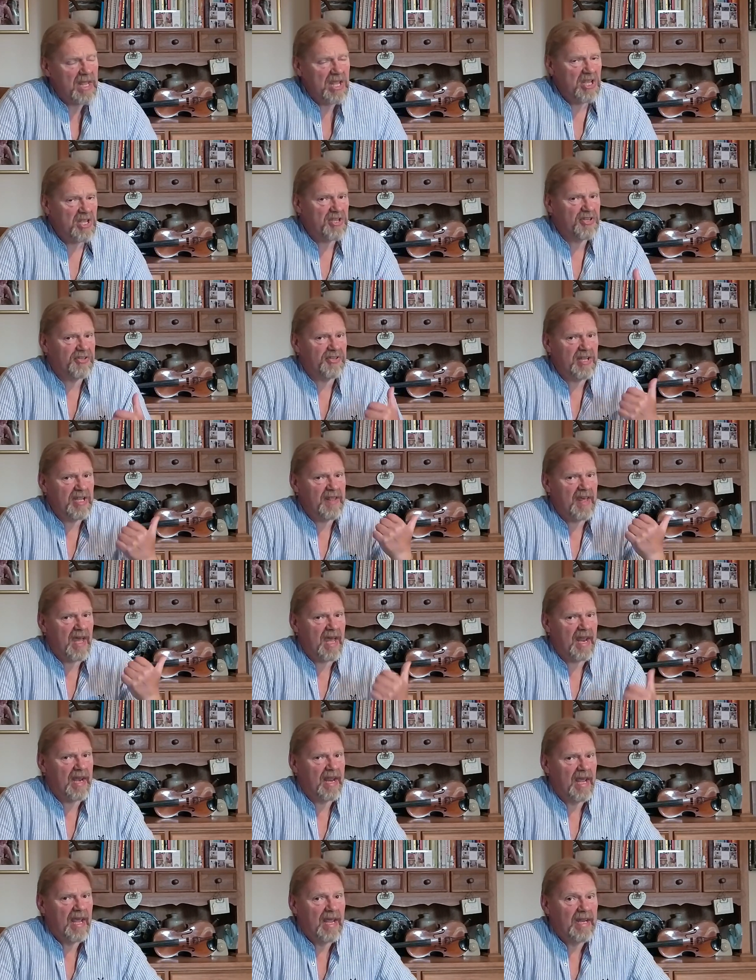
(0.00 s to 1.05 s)
You see
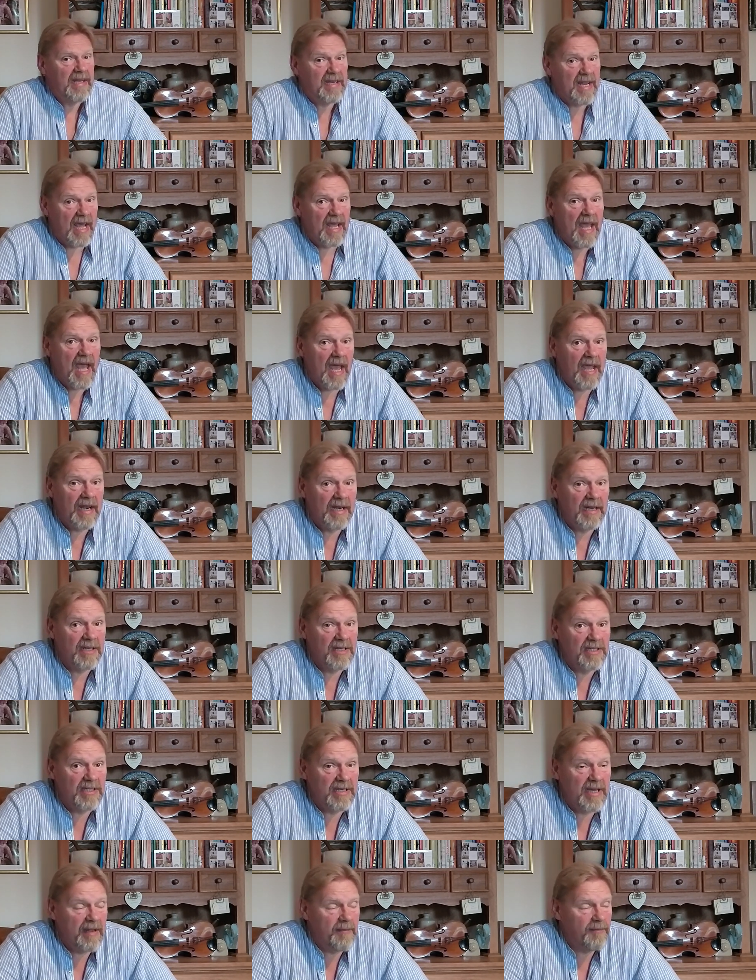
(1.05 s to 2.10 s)
that diagonal
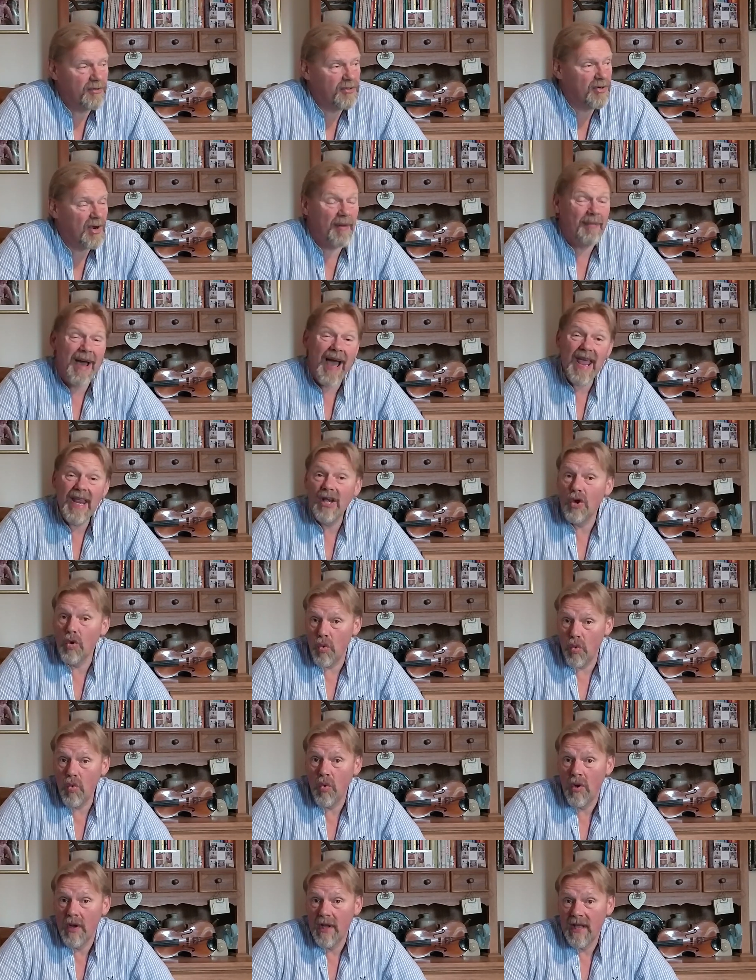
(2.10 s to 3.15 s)
steam trap? I
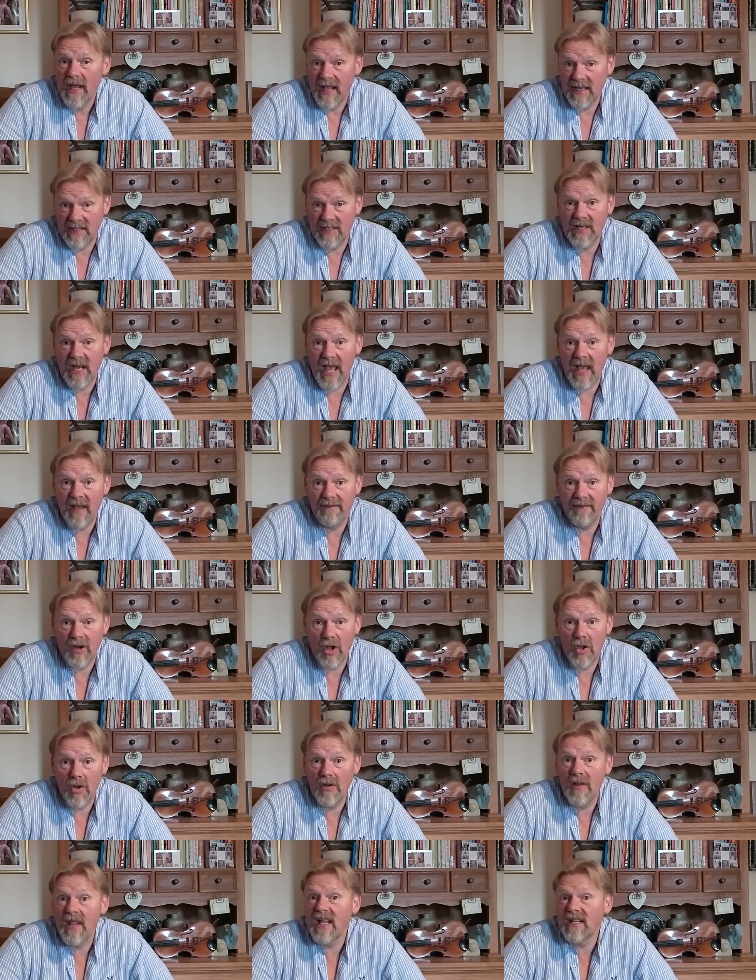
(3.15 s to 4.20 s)
know it's left
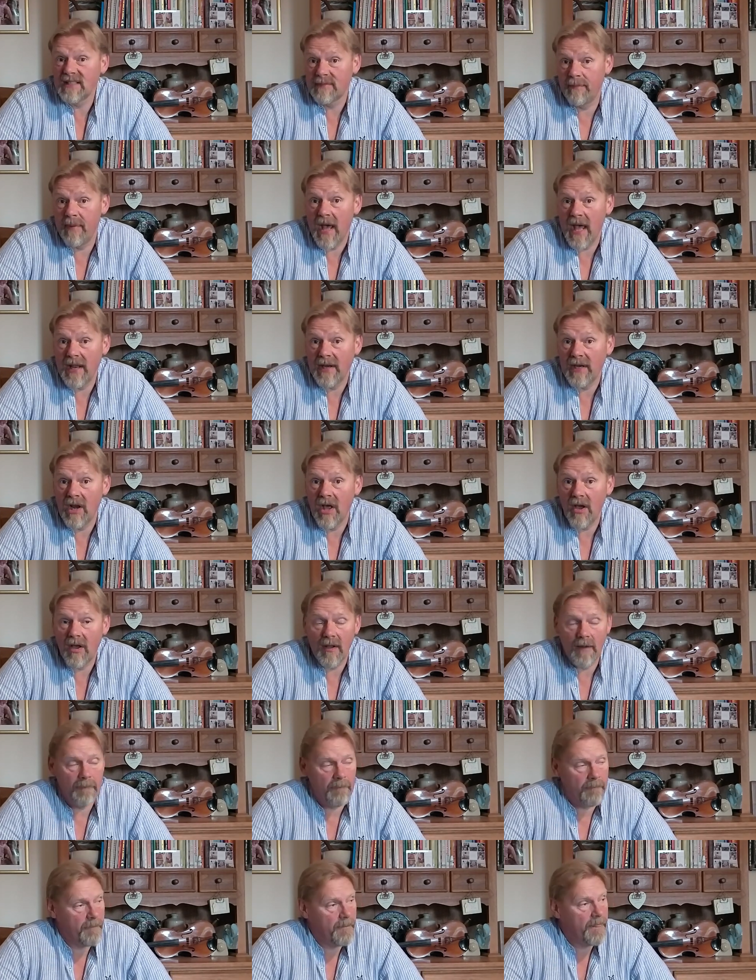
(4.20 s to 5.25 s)
out, that's bad luck.
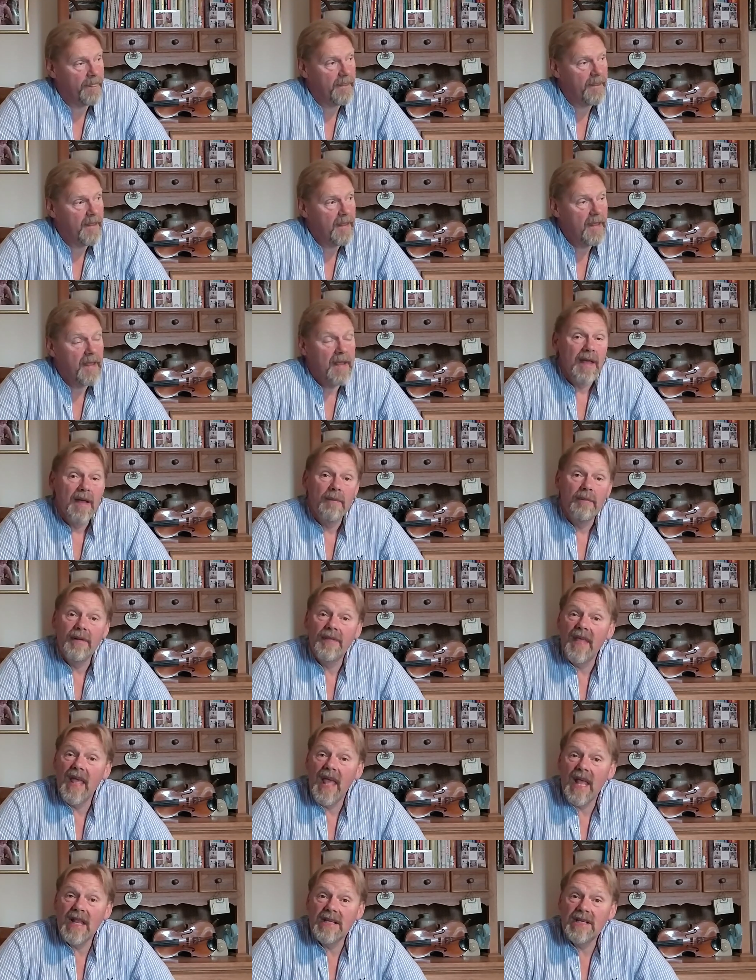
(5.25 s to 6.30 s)
But
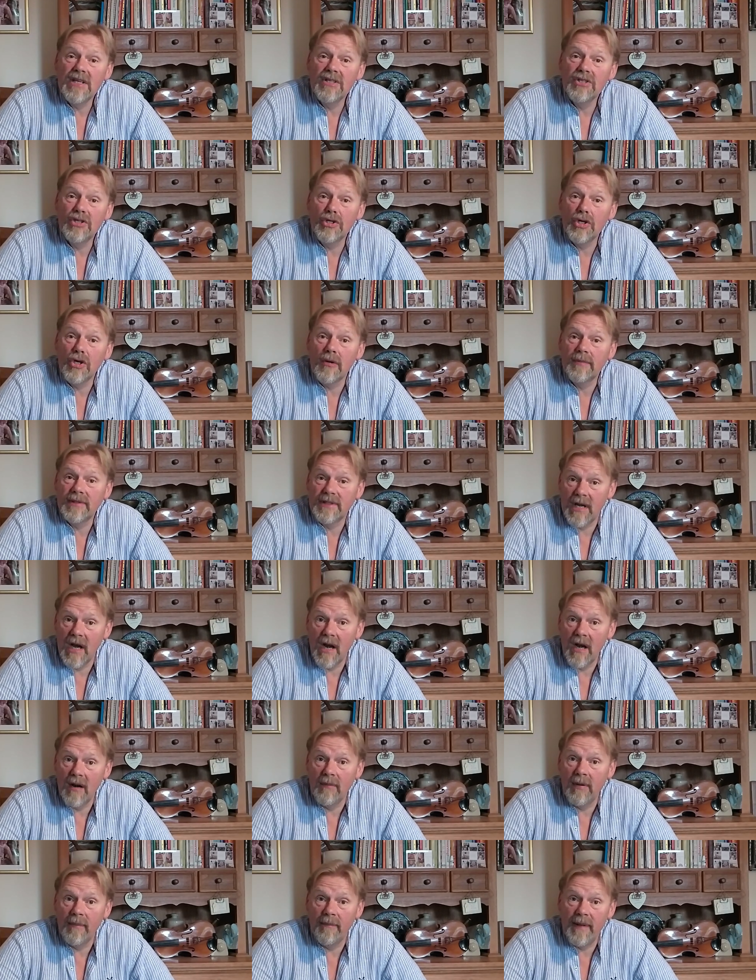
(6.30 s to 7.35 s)
the engine shop's
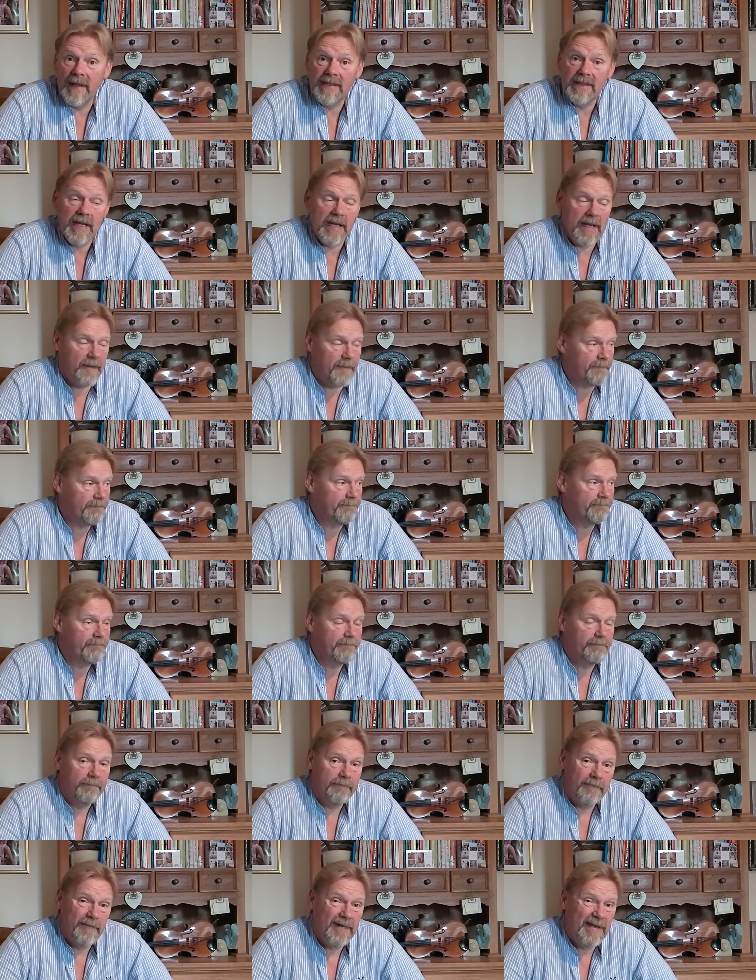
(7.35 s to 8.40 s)
terrible busy.
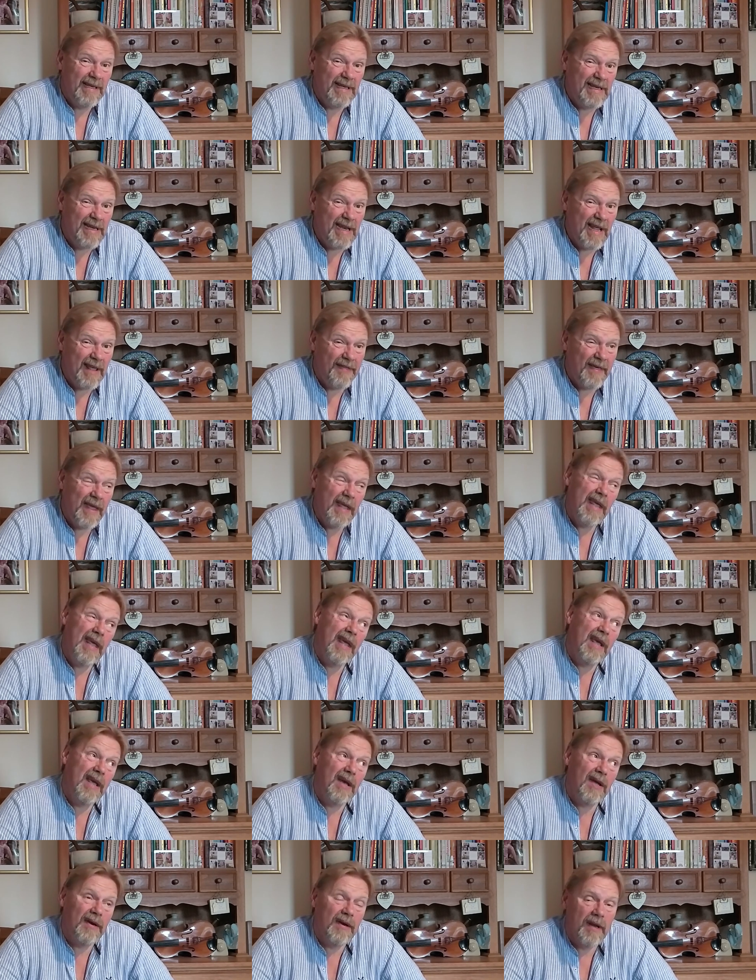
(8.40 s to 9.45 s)
Do you think you
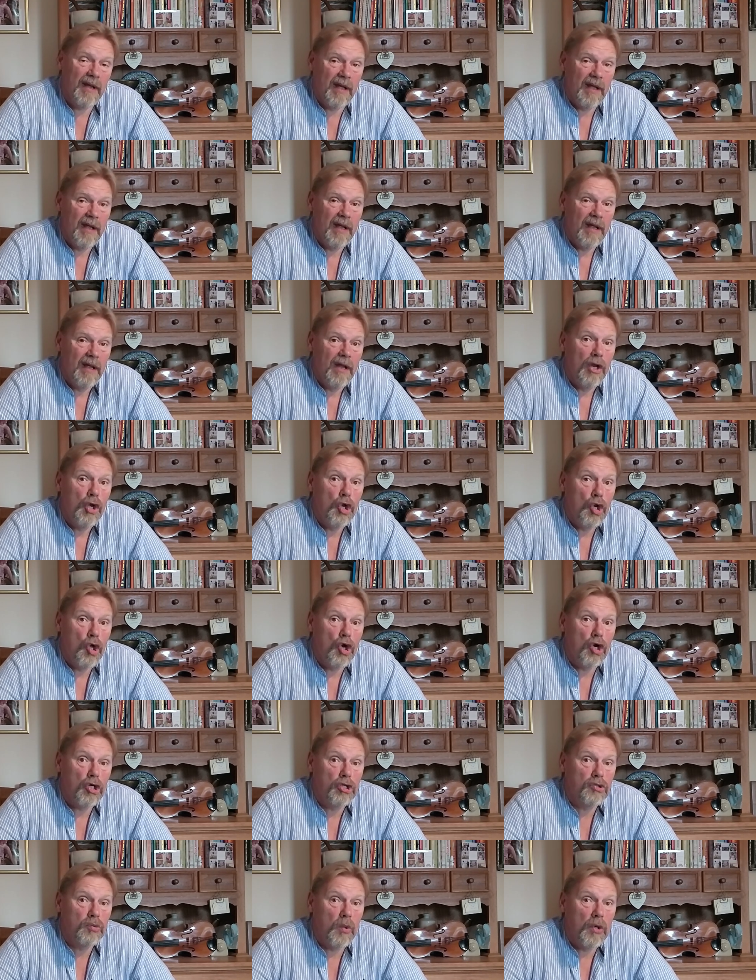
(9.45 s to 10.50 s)
could
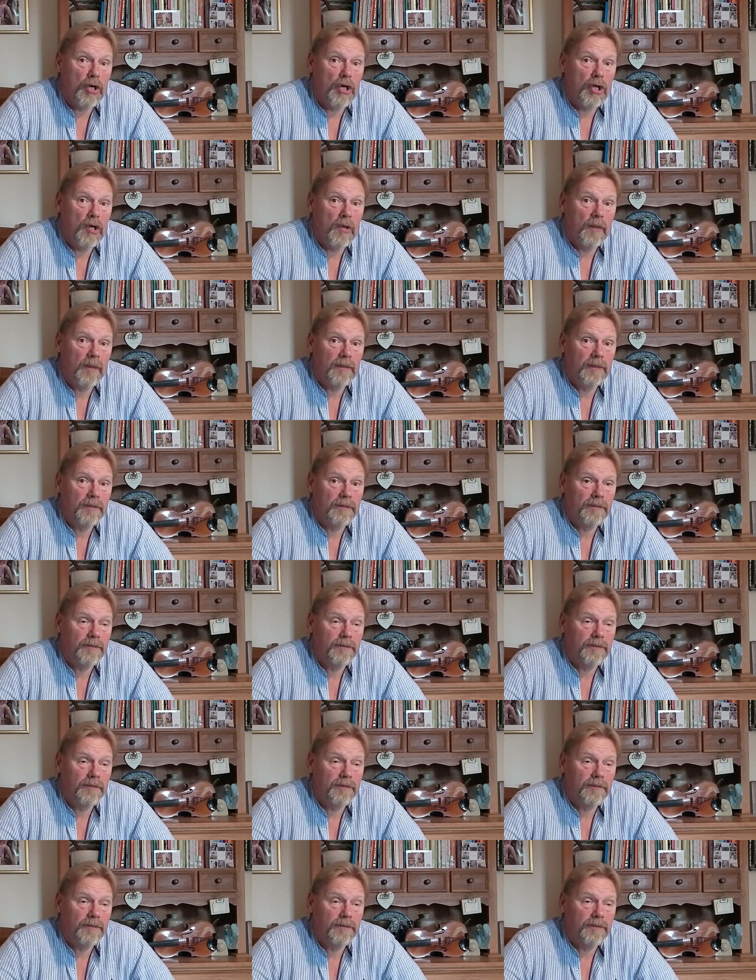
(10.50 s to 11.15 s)
knock us one up?"